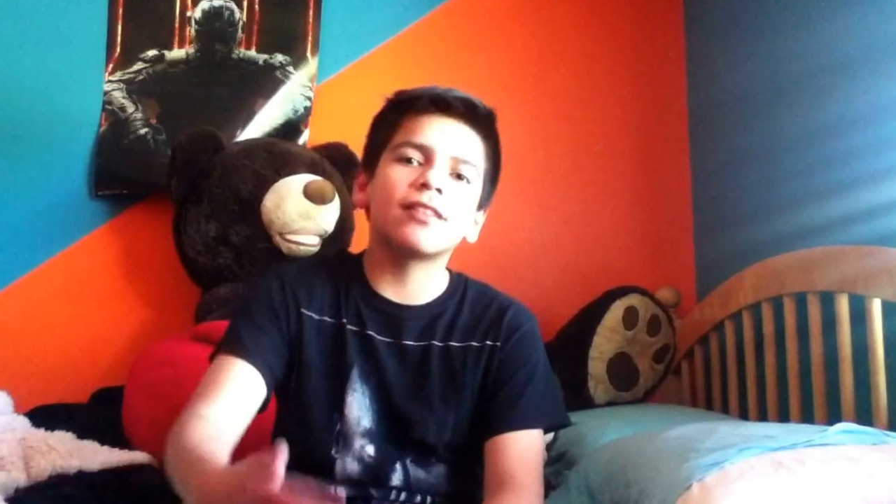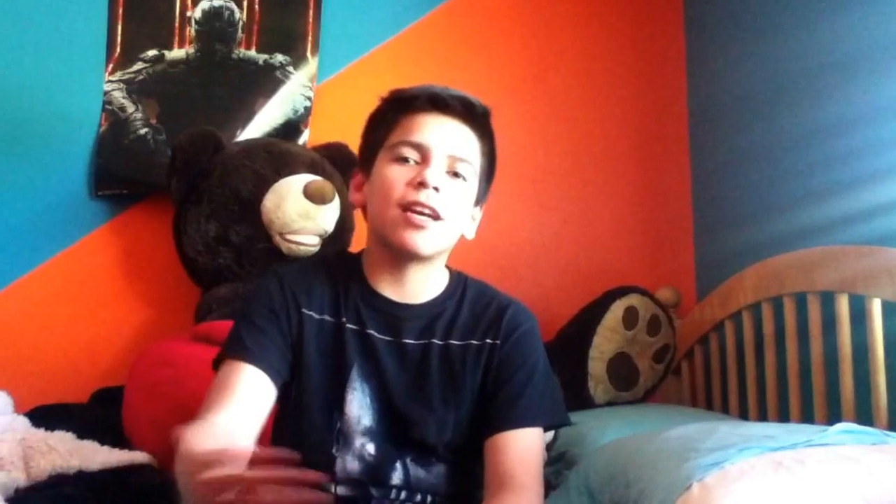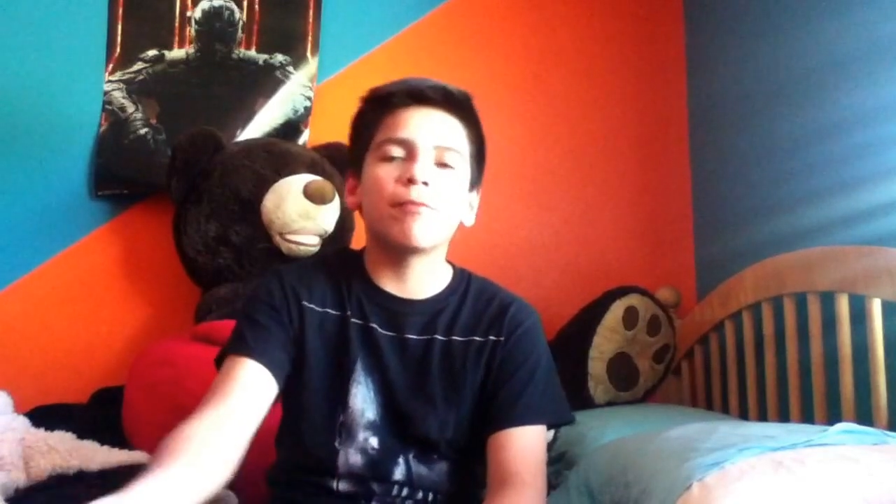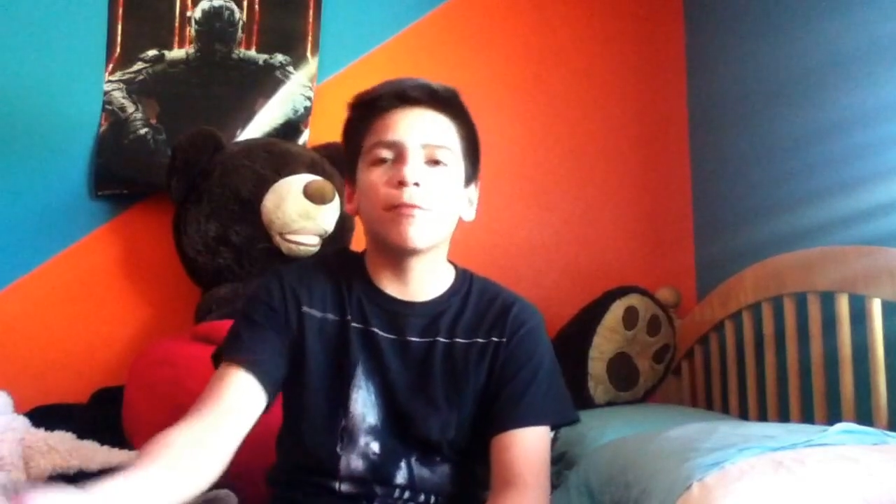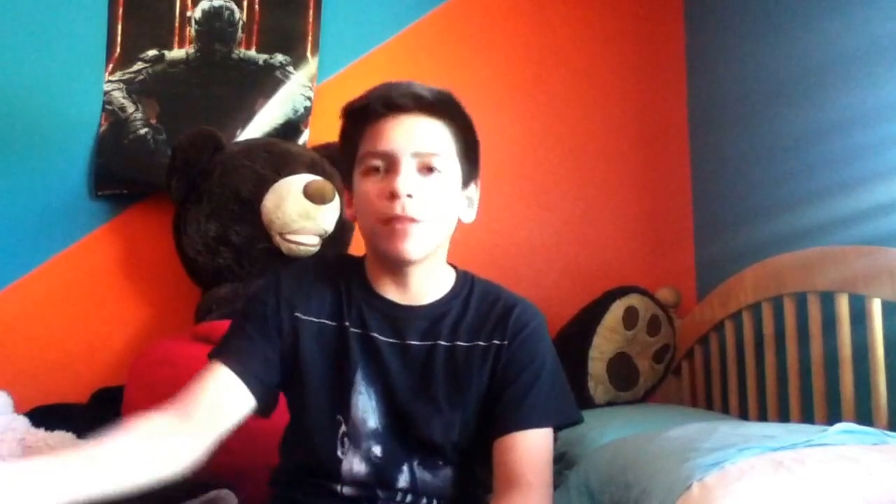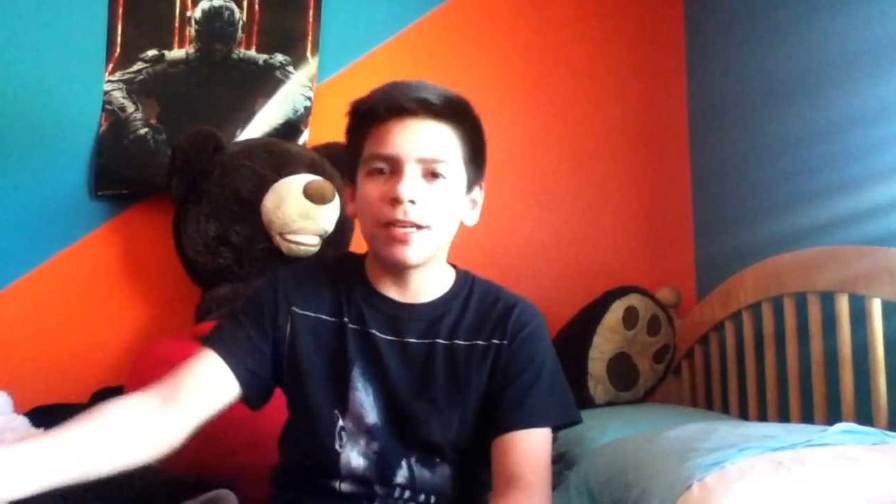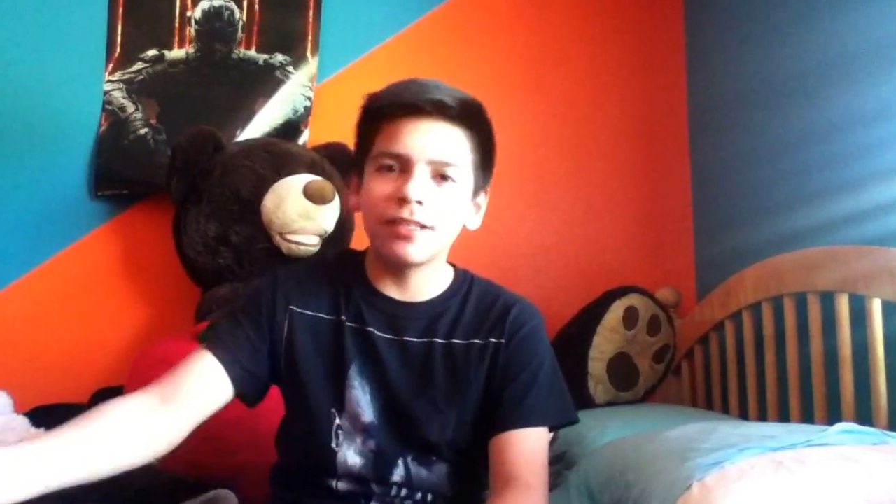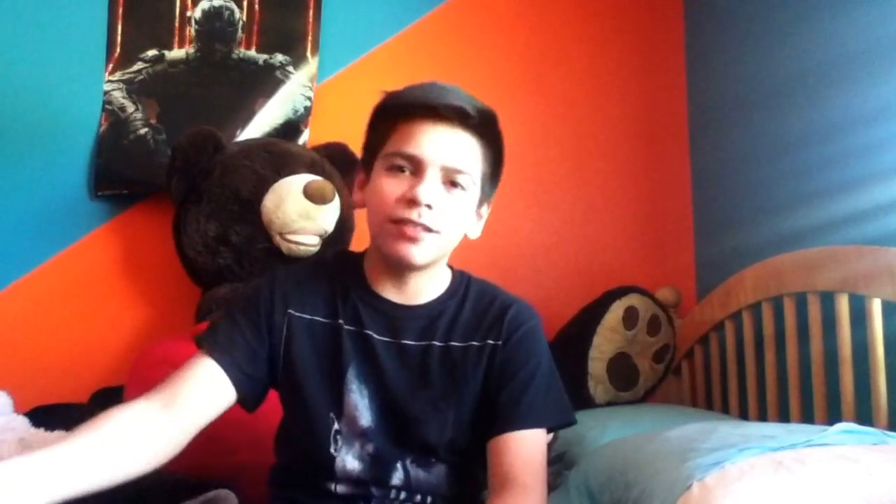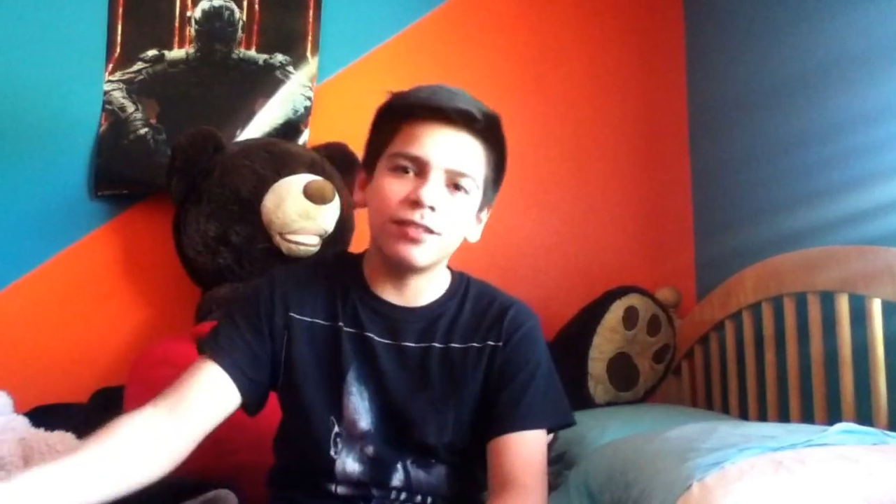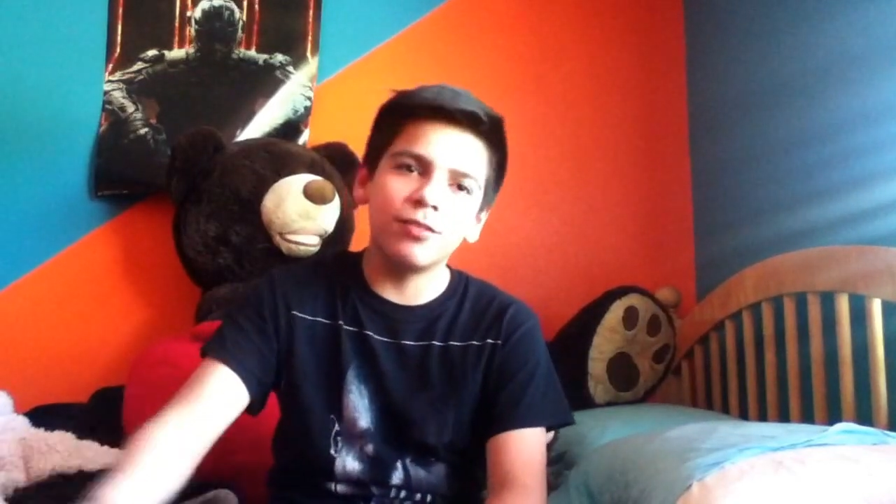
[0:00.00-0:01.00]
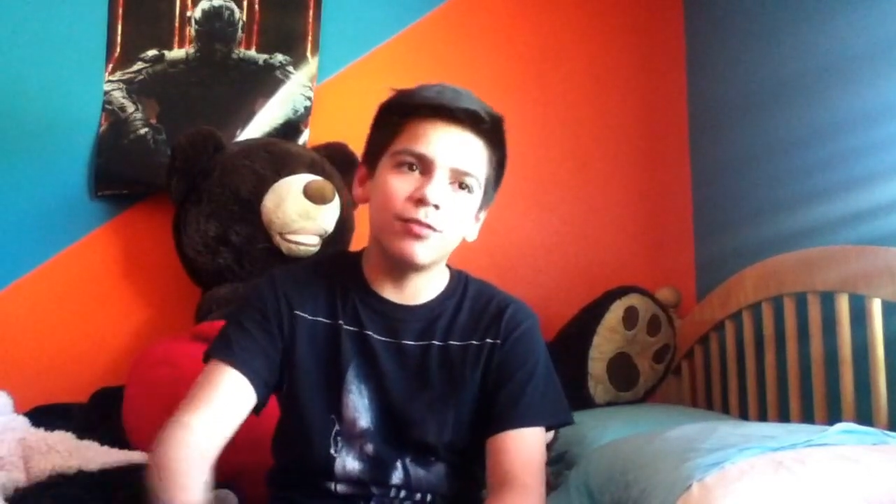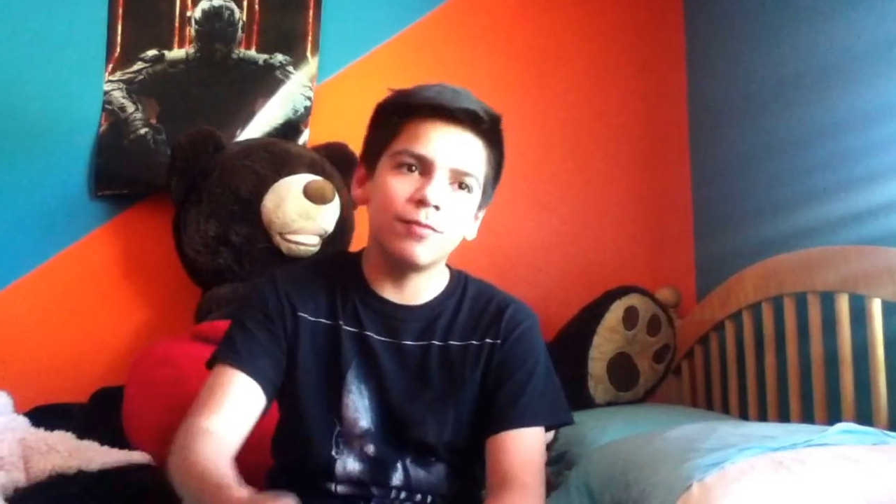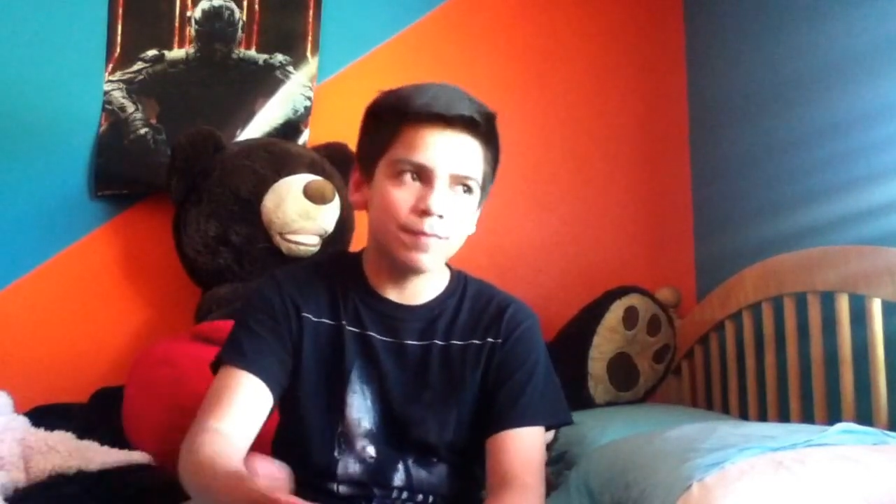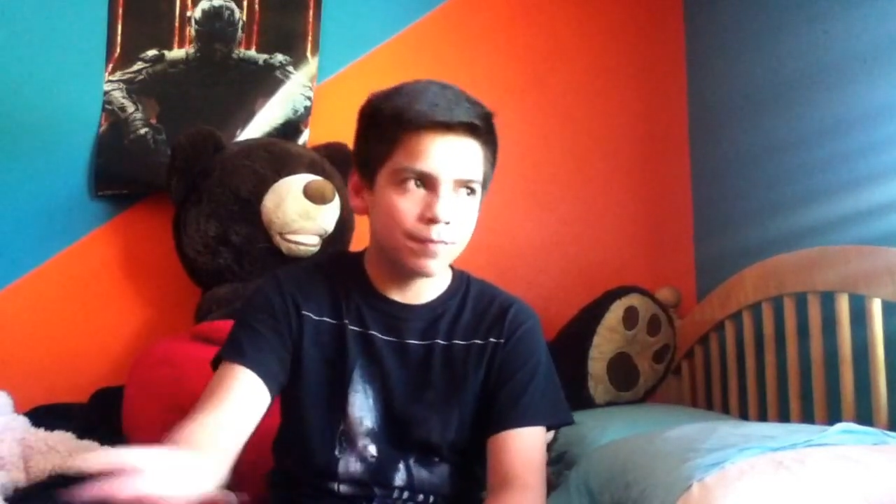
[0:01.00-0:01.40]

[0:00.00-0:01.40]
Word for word: the type of blank to do